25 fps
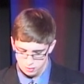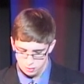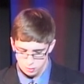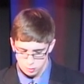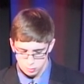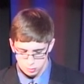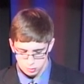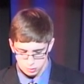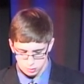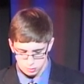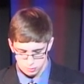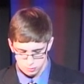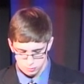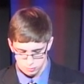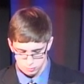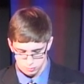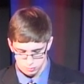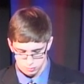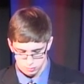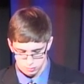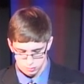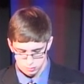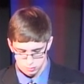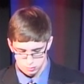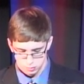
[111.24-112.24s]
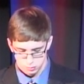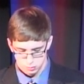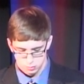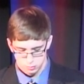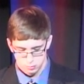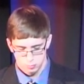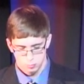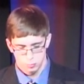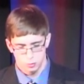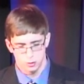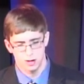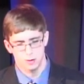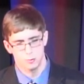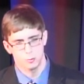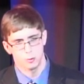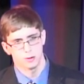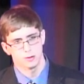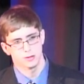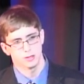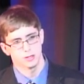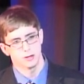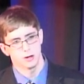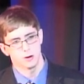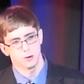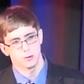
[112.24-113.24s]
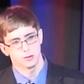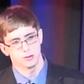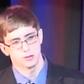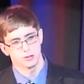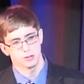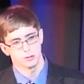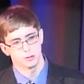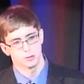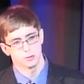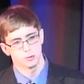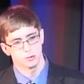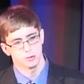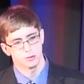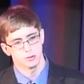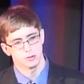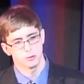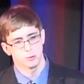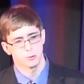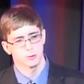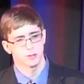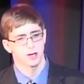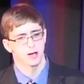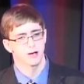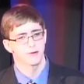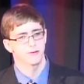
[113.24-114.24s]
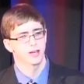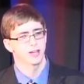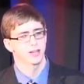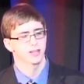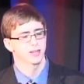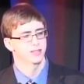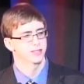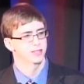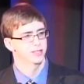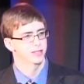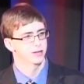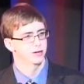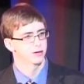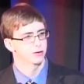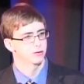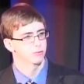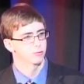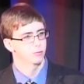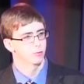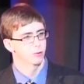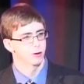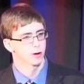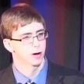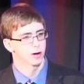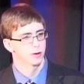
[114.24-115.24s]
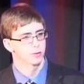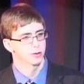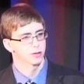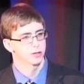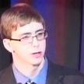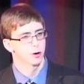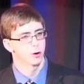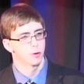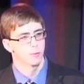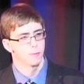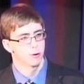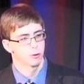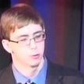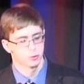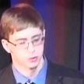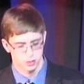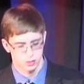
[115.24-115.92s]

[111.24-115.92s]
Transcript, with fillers: clue what I wanted to go into, nor did I have any idea where I would go post-high